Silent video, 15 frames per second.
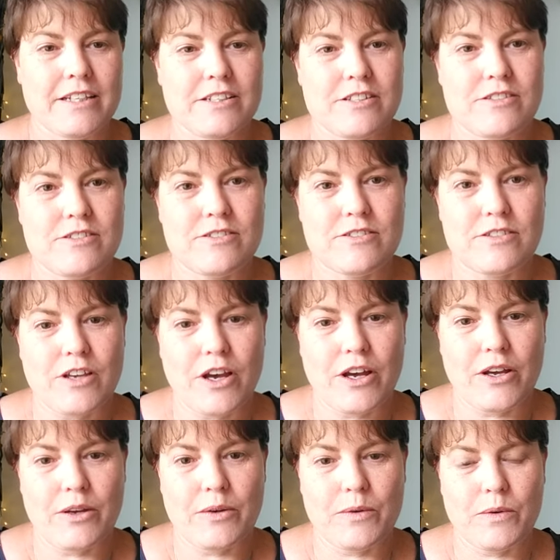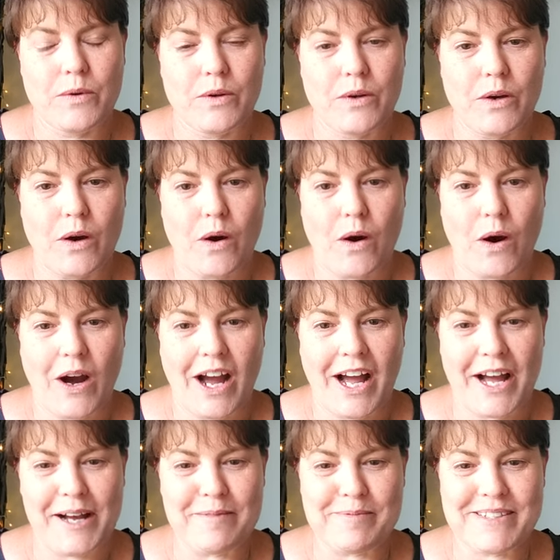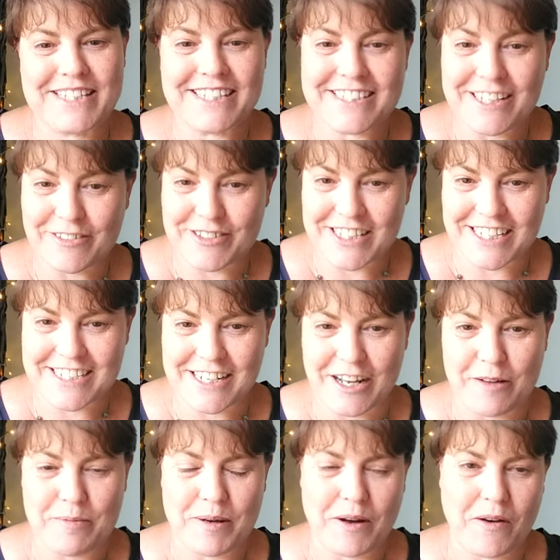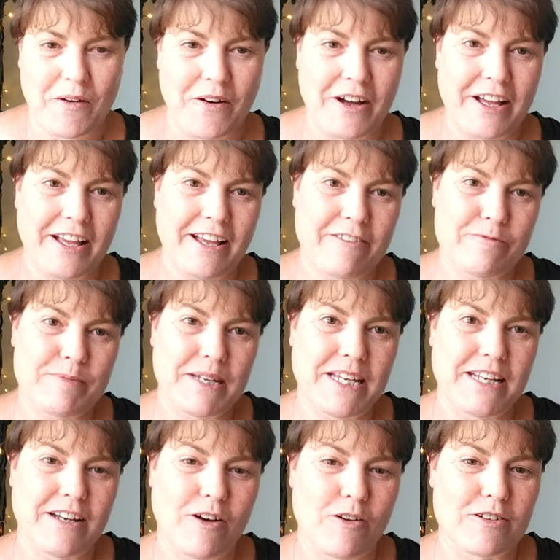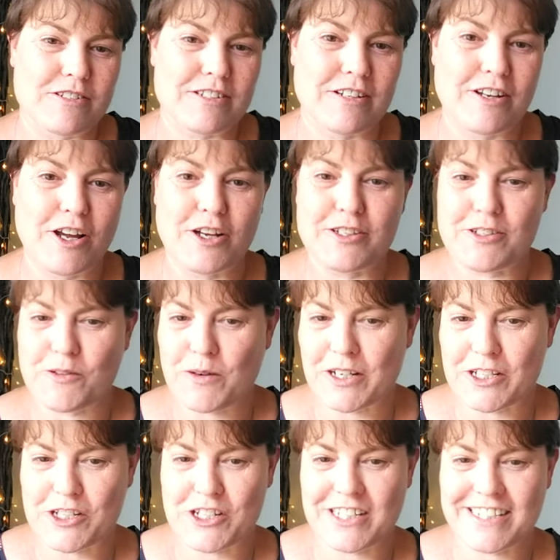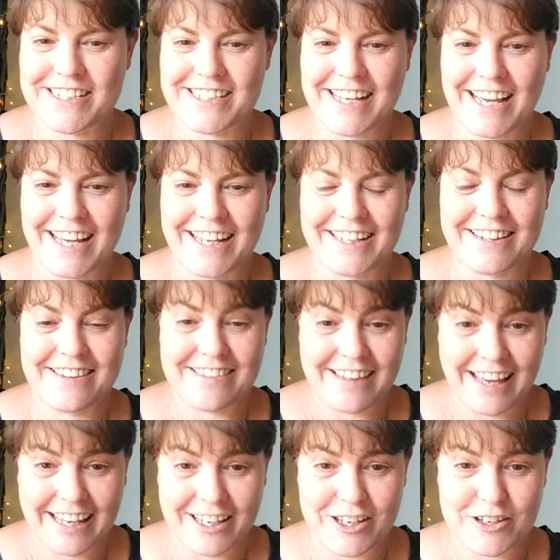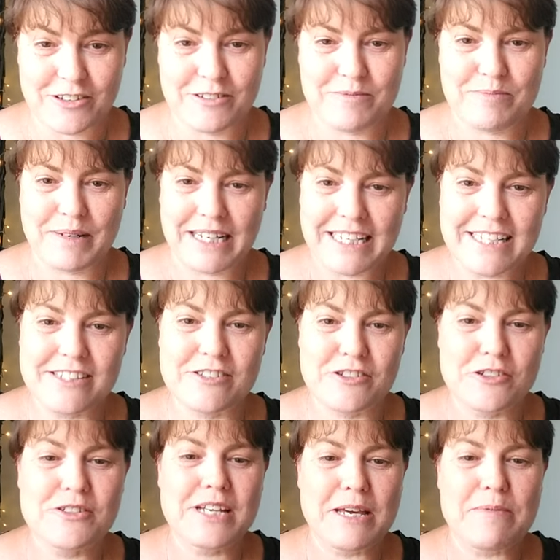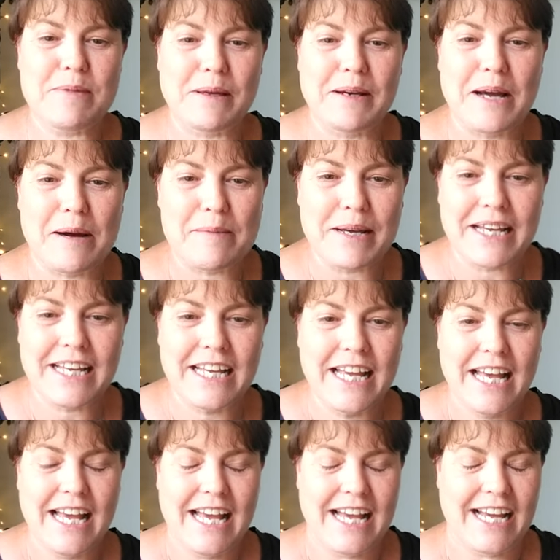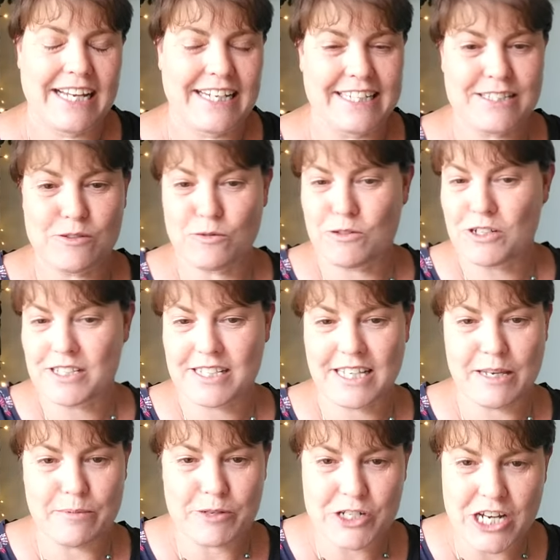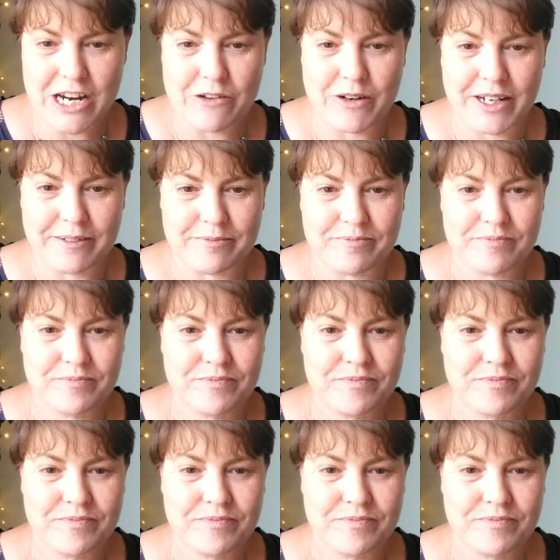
So um, since I've set up I have been asked loads of questions and thank you. Please do keep them coming and let's all just keep sharing.